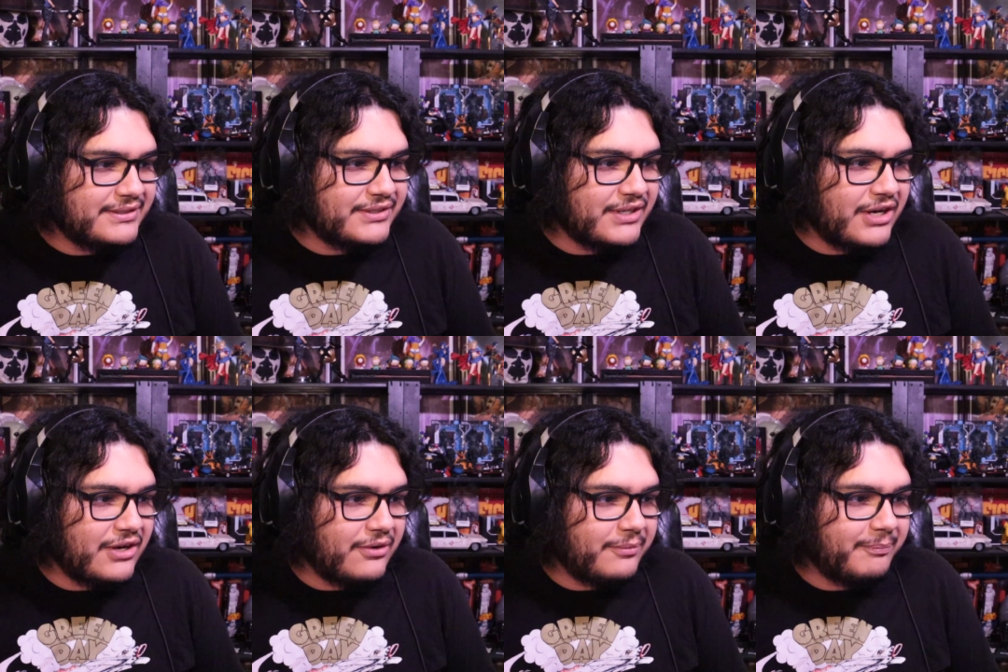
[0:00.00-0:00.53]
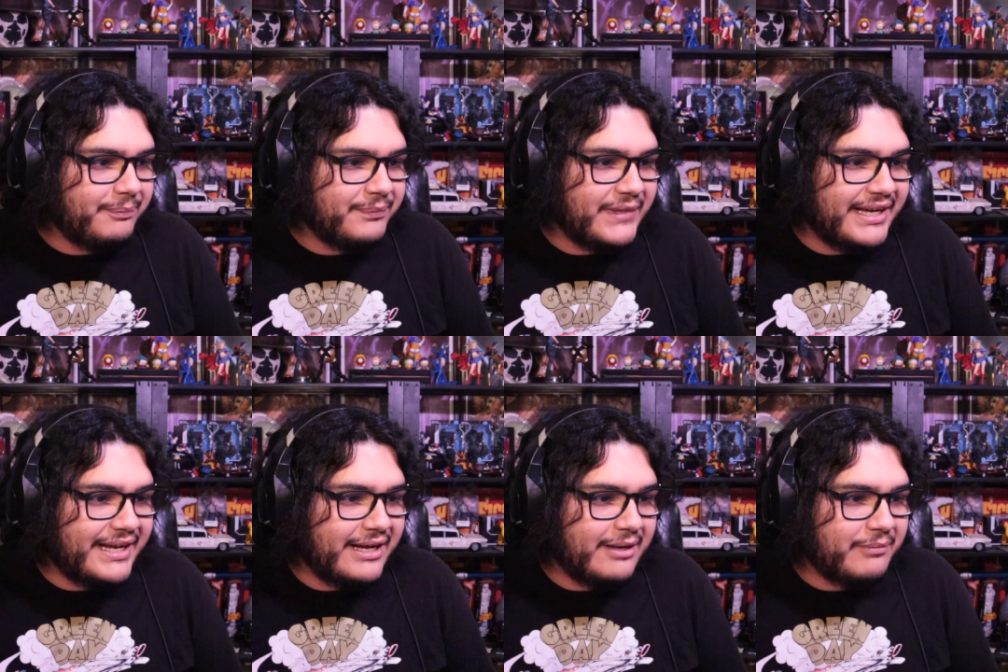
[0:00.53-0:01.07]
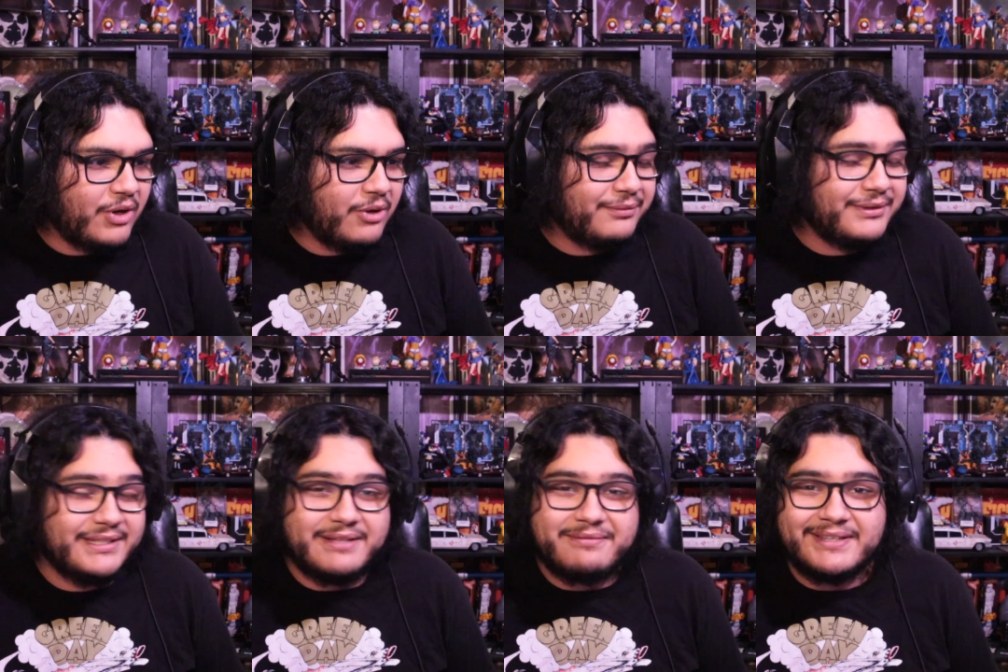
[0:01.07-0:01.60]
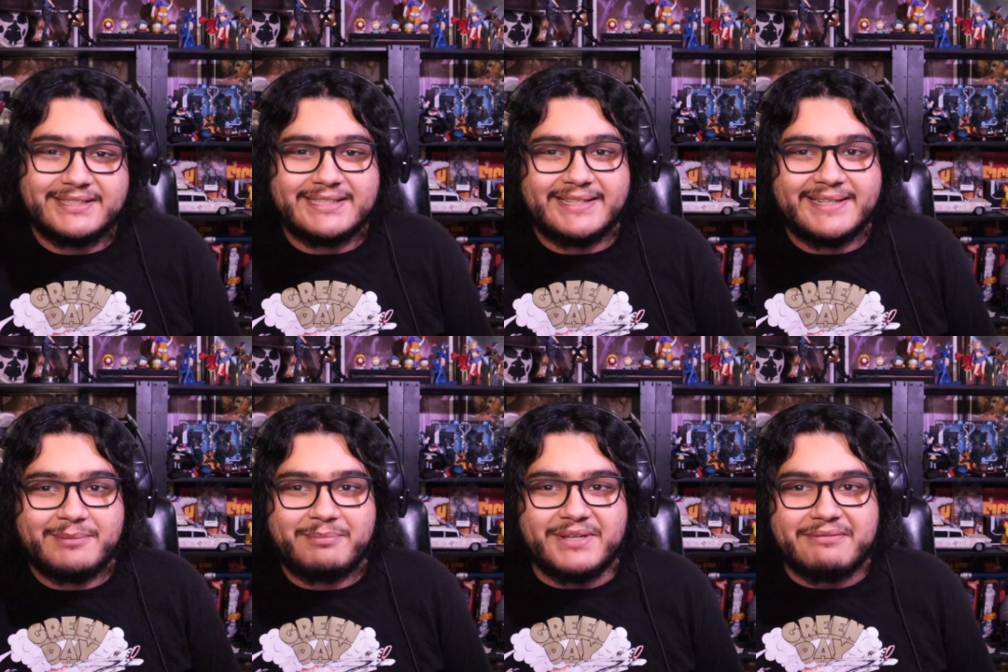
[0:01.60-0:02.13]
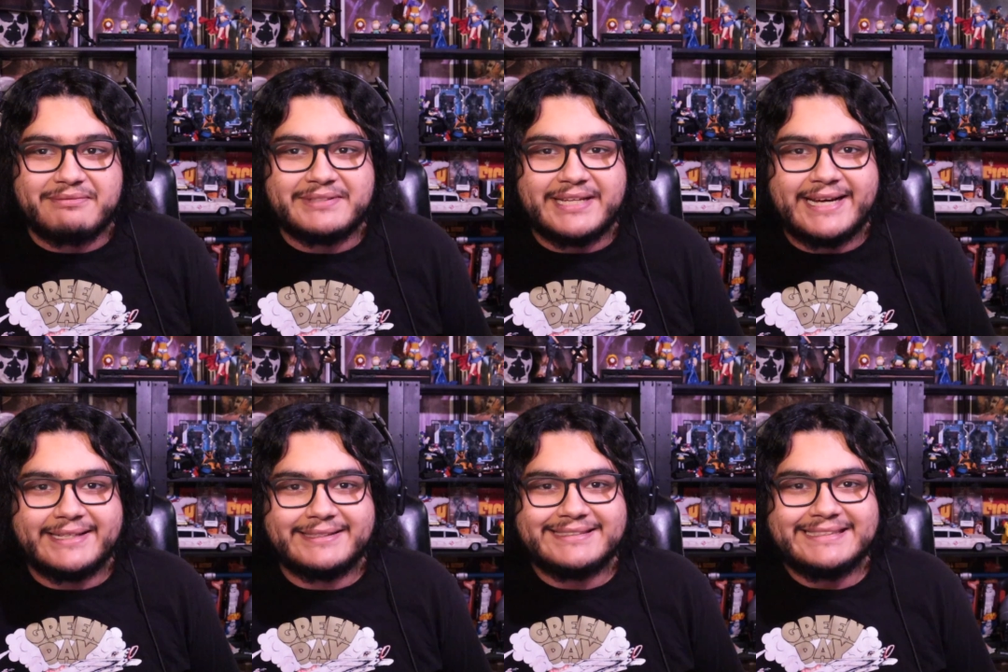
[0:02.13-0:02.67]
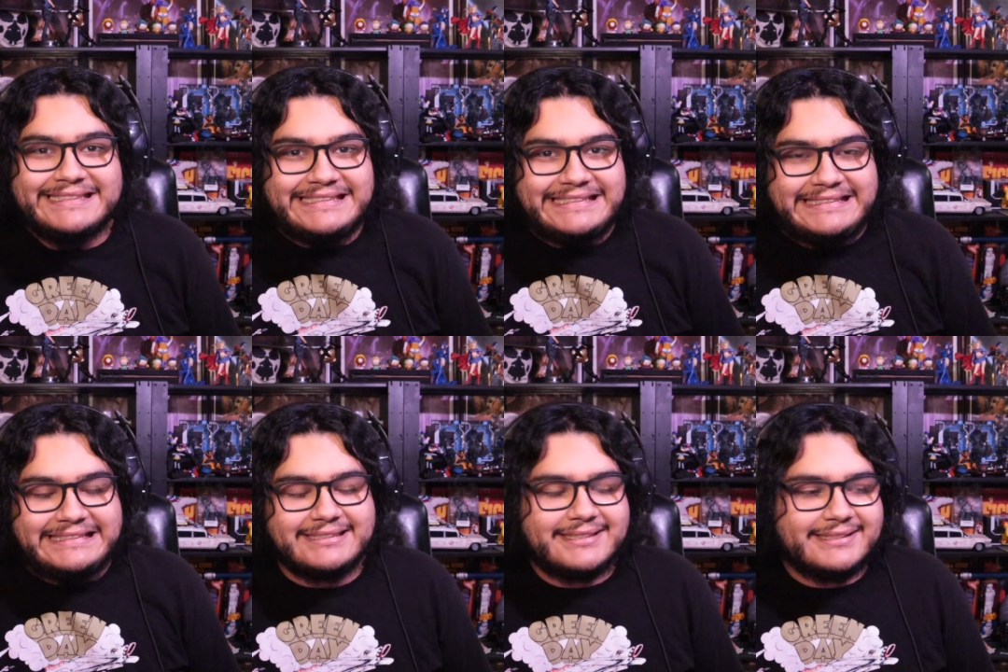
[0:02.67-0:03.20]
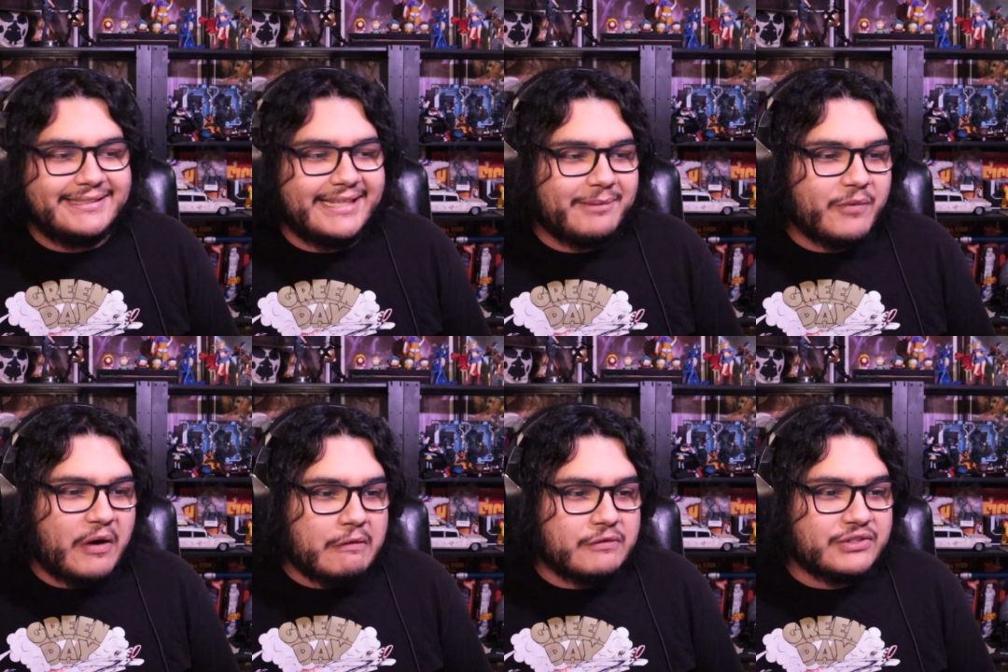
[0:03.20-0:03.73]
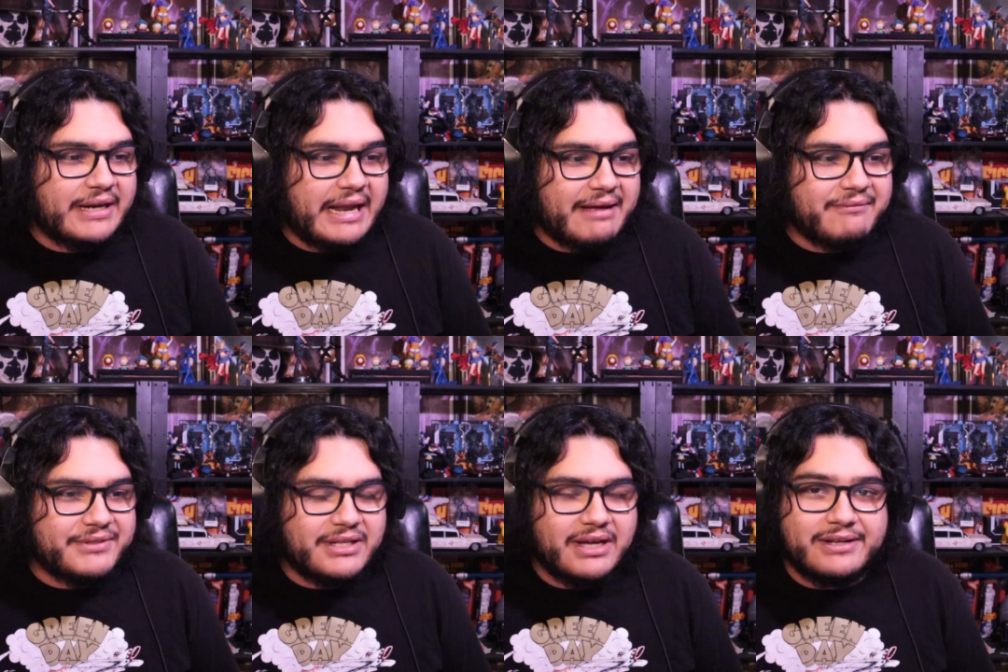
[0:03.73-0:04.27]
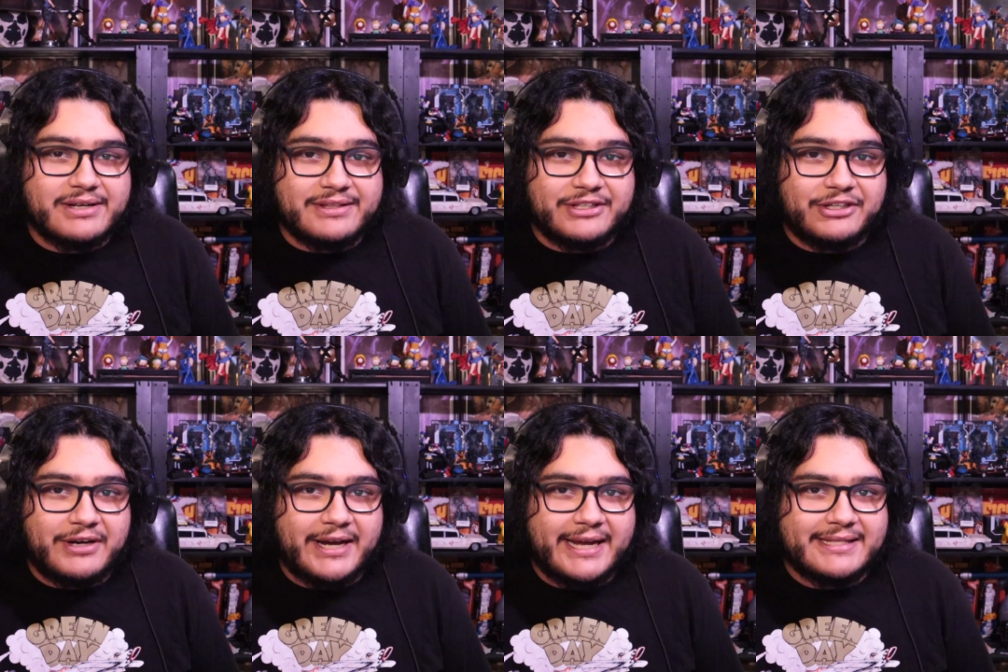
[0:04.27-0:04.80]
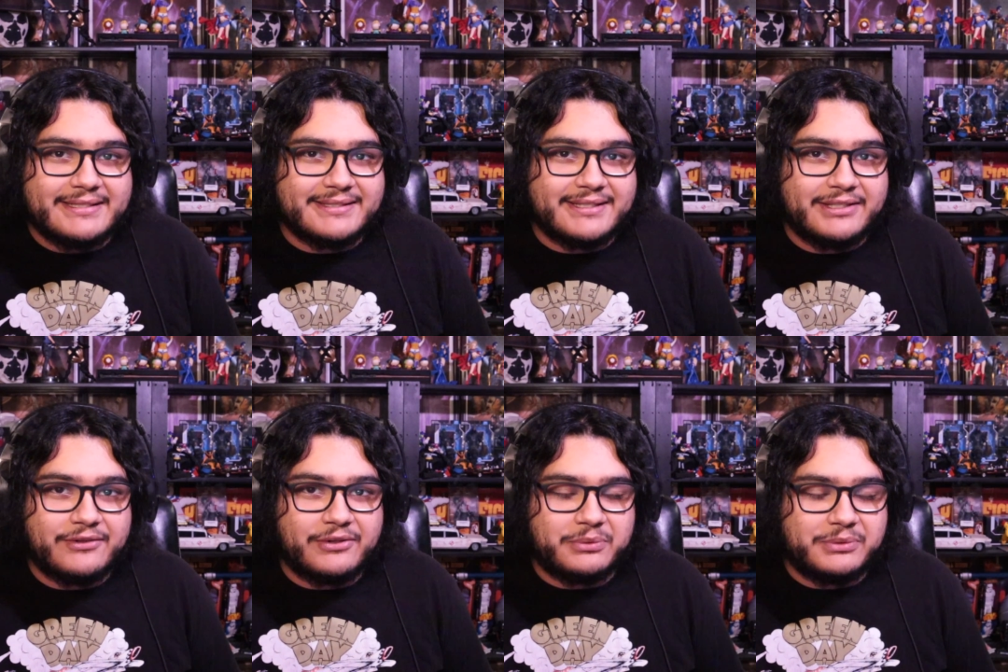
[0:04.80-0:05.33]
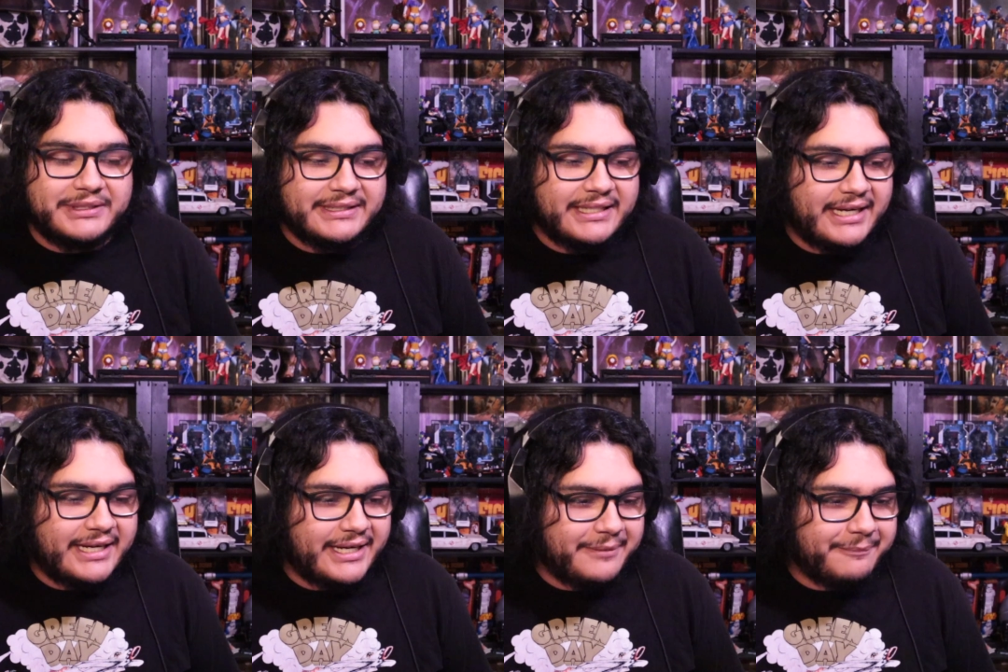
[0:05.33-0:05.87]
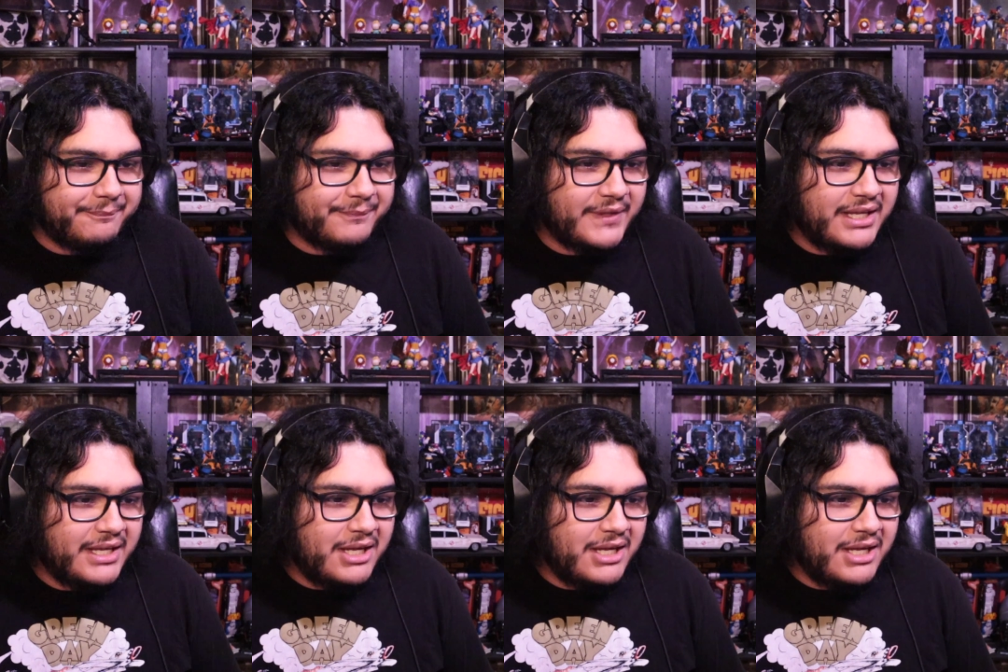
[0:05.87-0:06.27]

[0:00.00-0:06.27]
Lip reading: So hopefully they fix that up. If not, I think Marvel's going to have a dud on their hands. Another one.